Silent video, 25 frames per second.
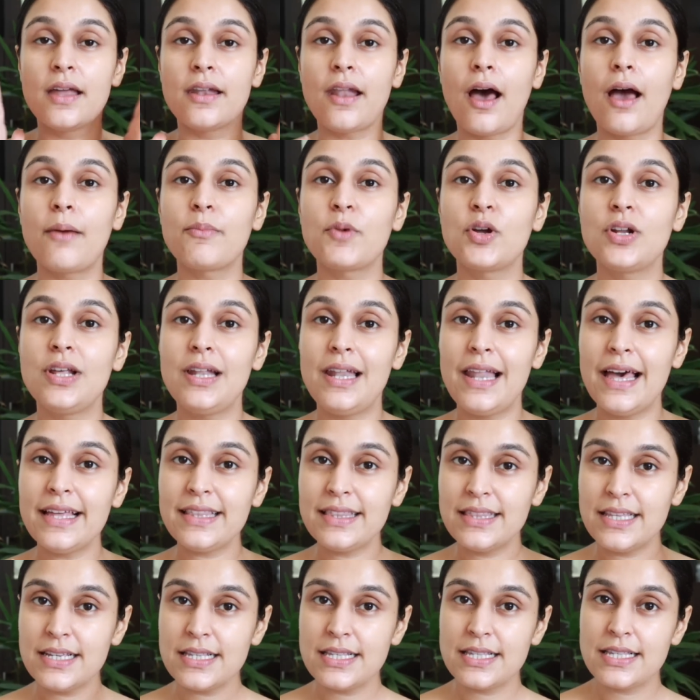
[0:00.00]
Now I'm going to
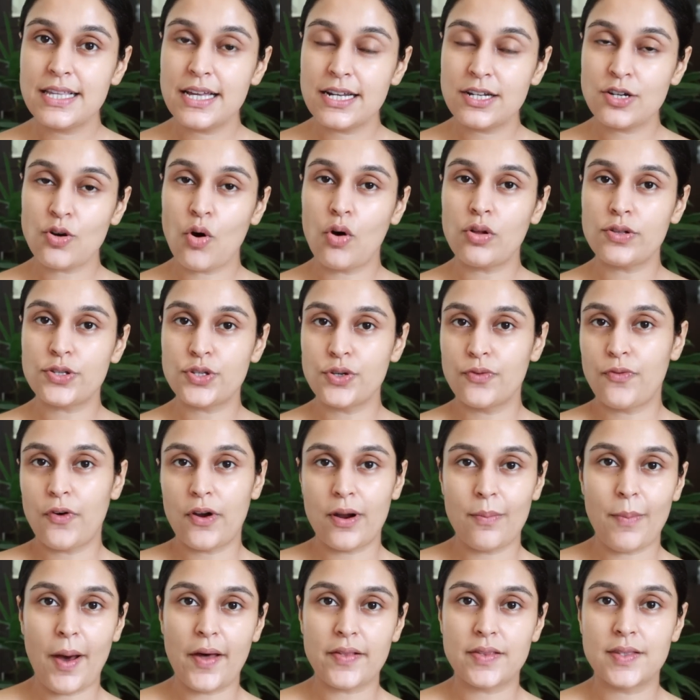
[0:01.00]
let this sit also
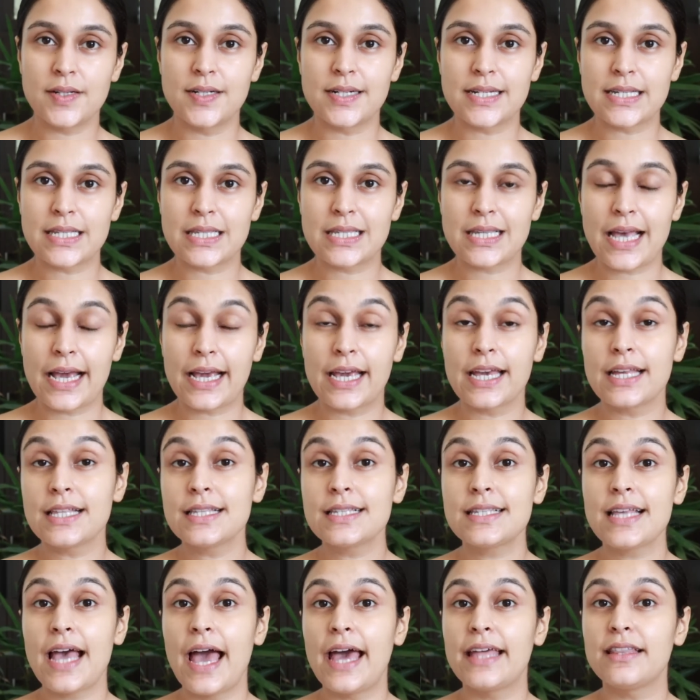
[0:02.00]
for about 30
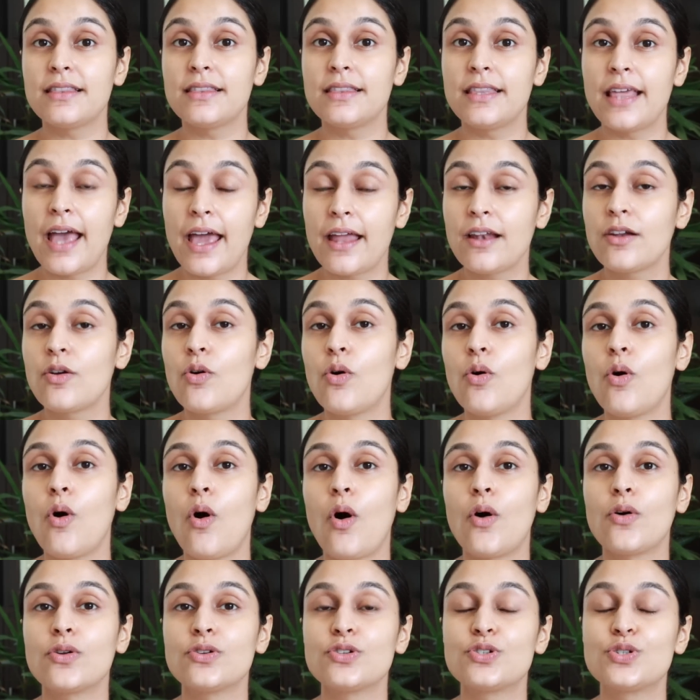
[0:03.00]
seconds and then go
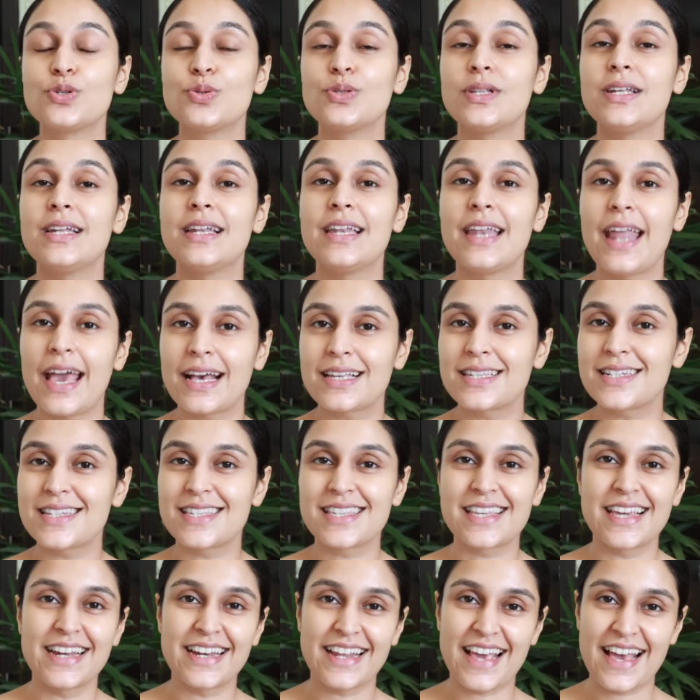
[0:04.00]
on to the
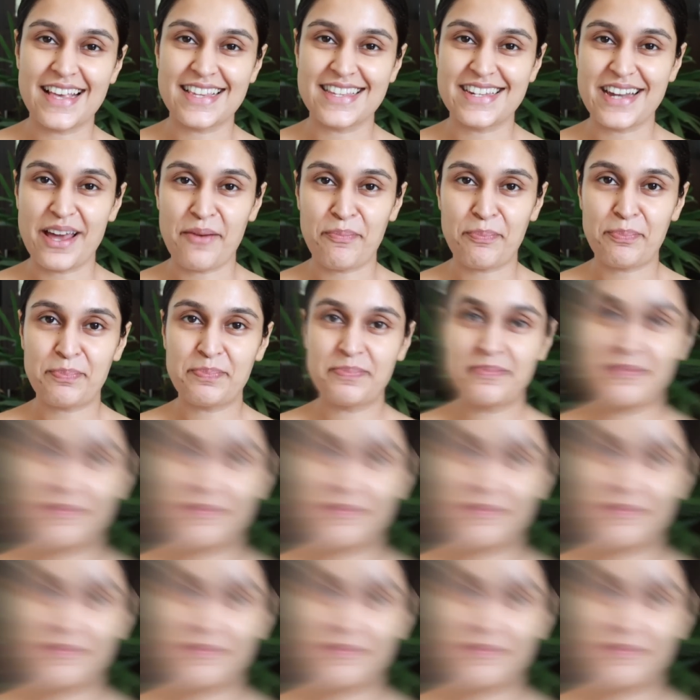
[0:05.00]
next skincare step.